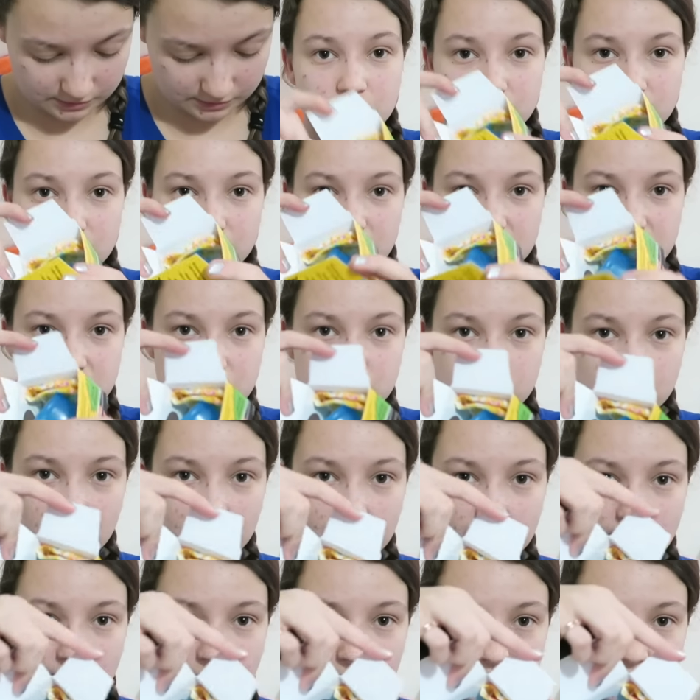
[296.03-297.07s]
So this is
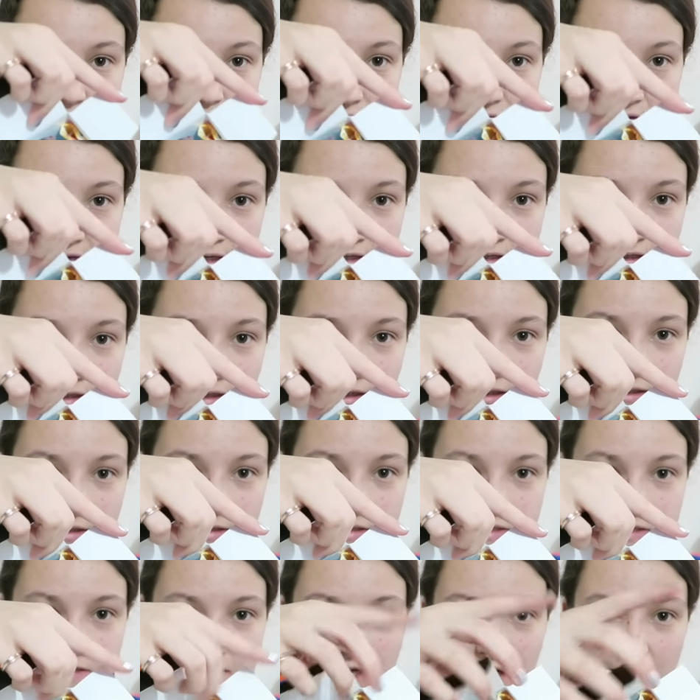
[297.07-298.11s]
what it looks like
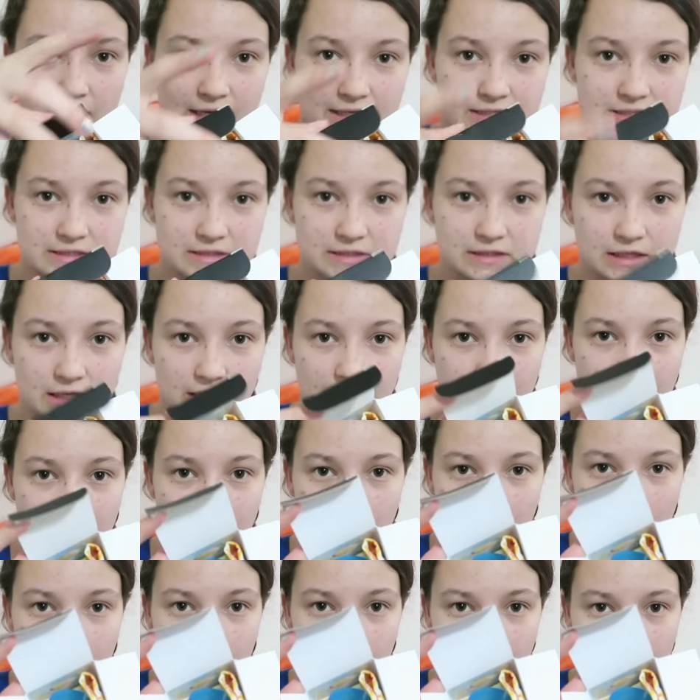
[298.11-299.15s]
inside the
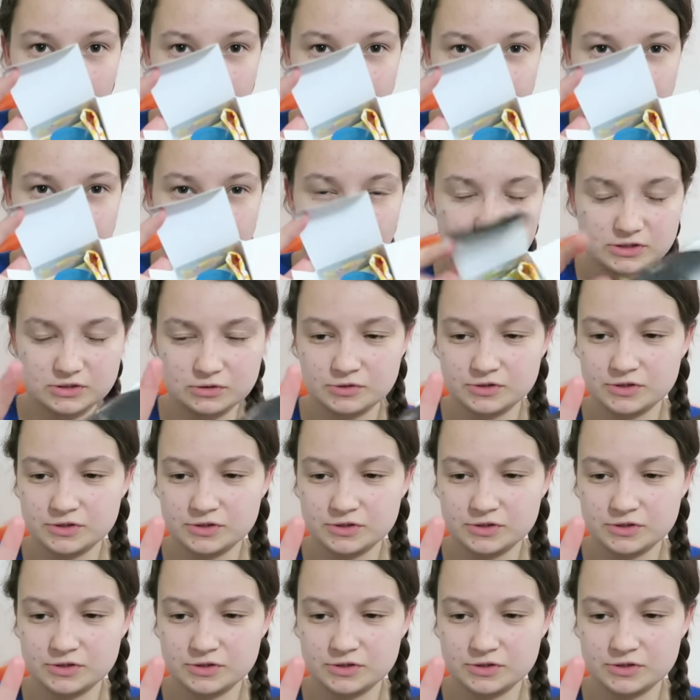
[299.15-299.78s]
model tea box.